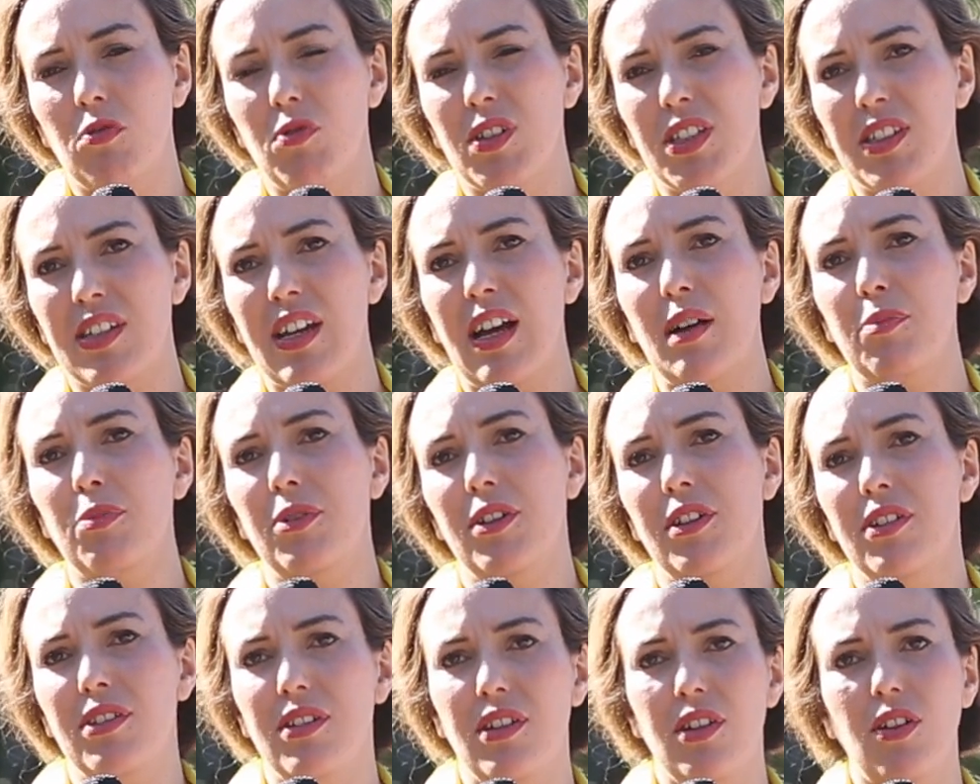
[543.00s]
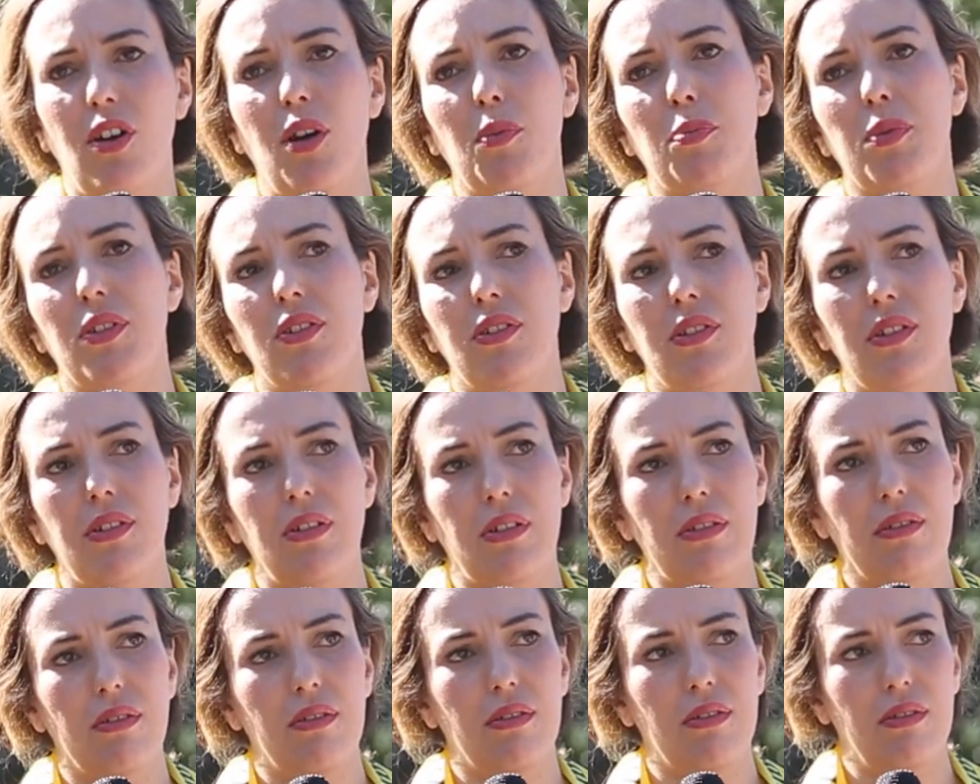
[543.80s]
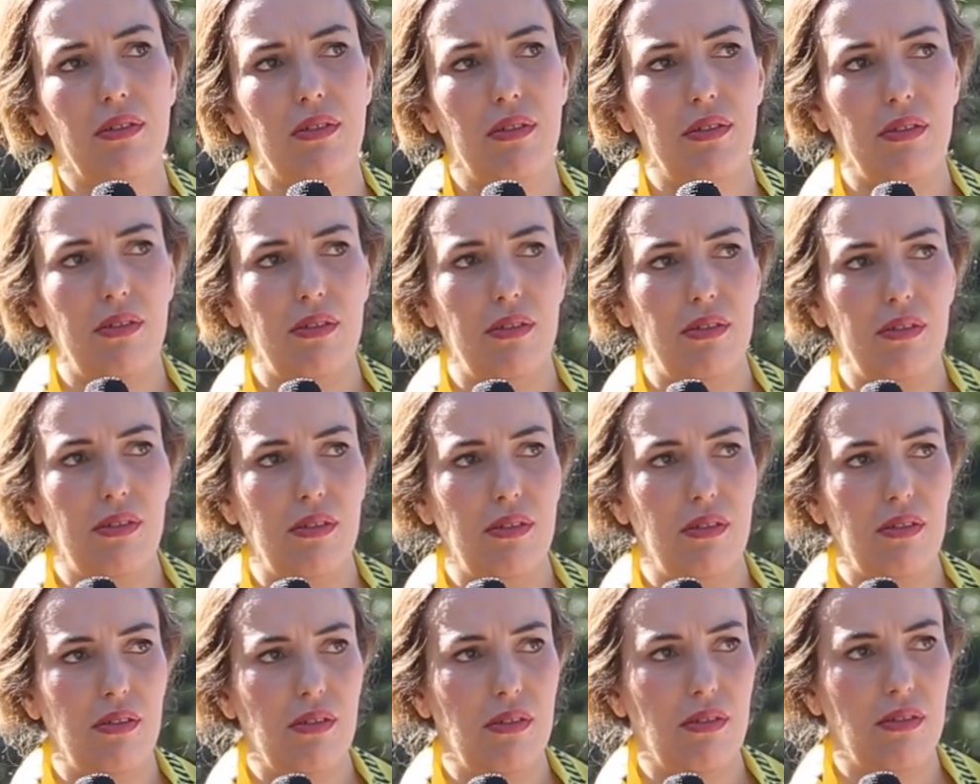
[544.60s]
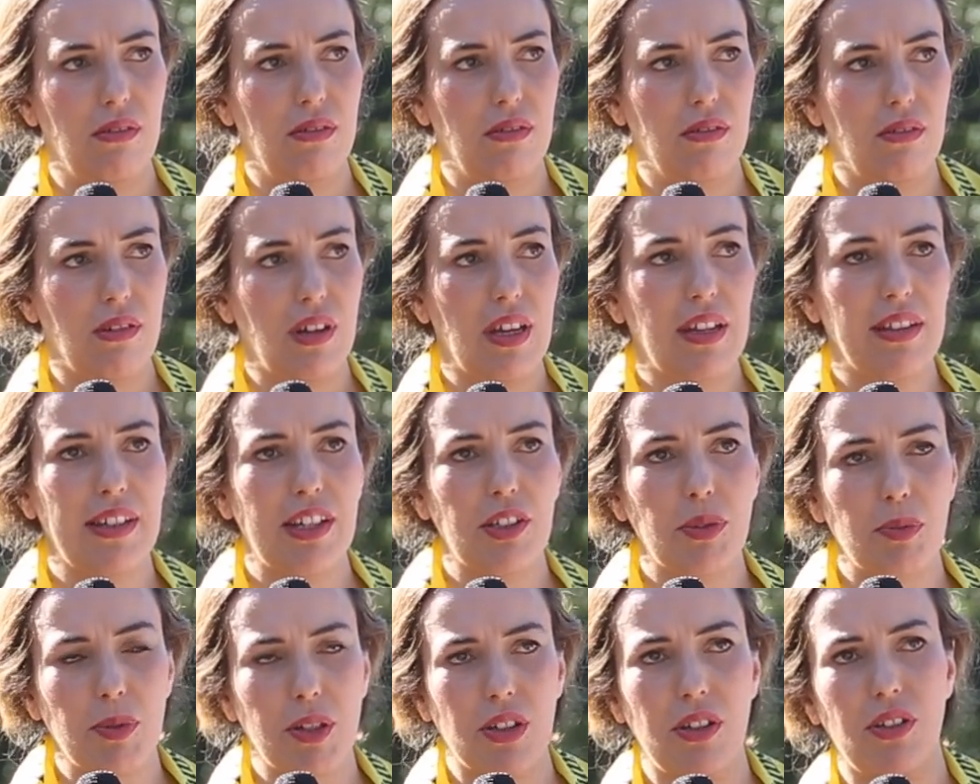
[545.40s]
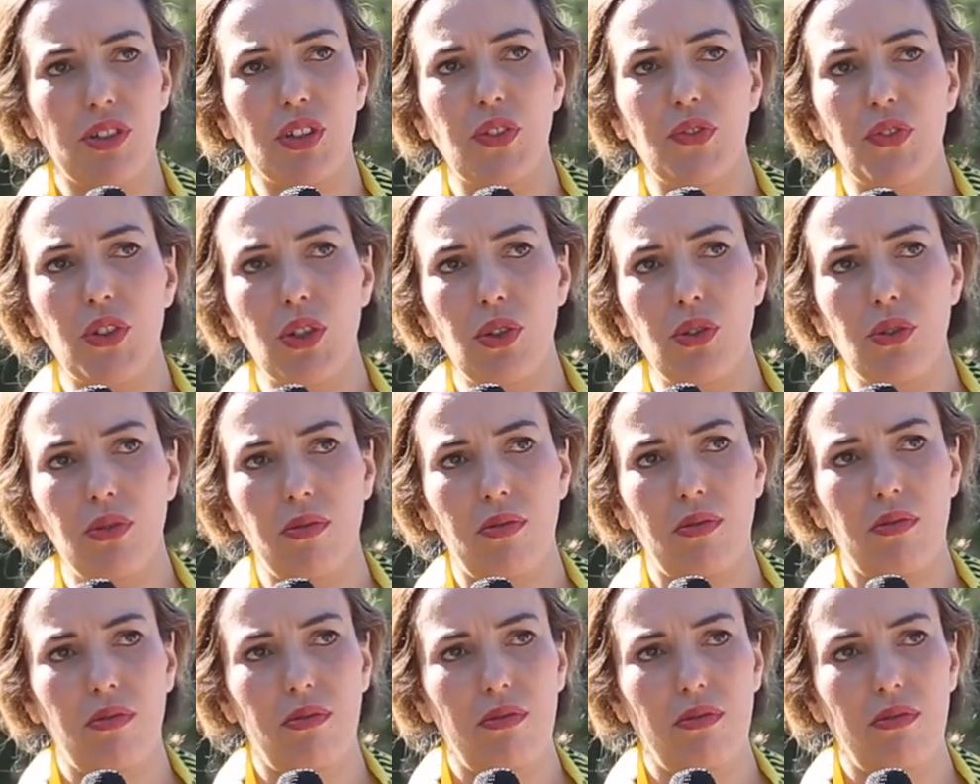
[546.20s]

and what's happened is the opposite. And that's because of you.